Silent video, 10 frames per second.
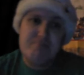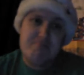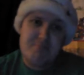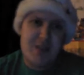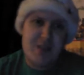
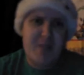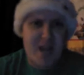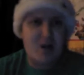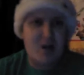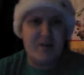it paid
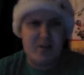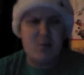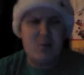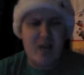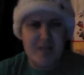off in
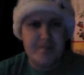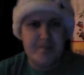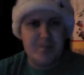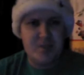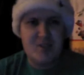a way.
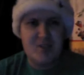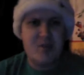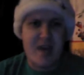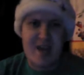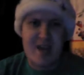So
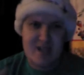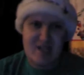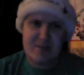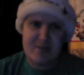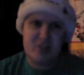yeah, it's
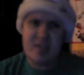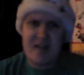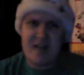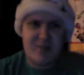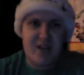obviously
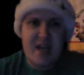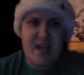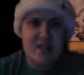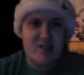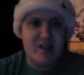not for
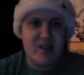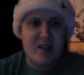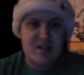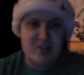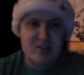kids,
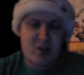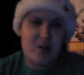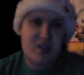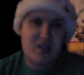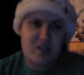so
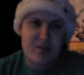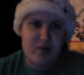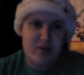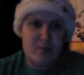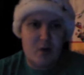it's a
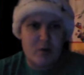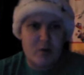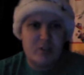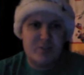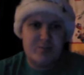different
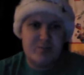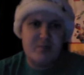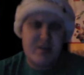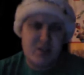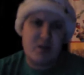approach,
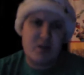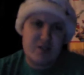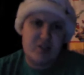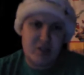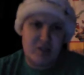even though it
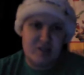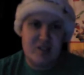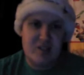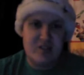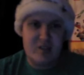still
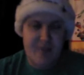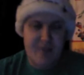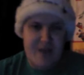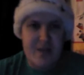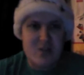exists in the
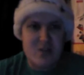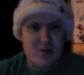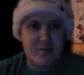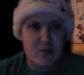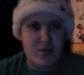Batman
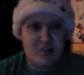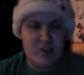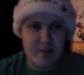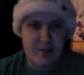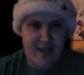universe. You
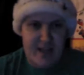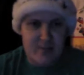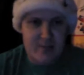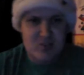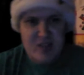know, in
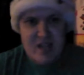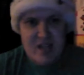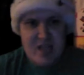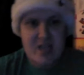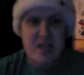Gotham
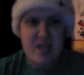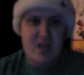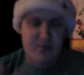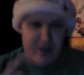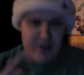City, it
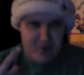revolves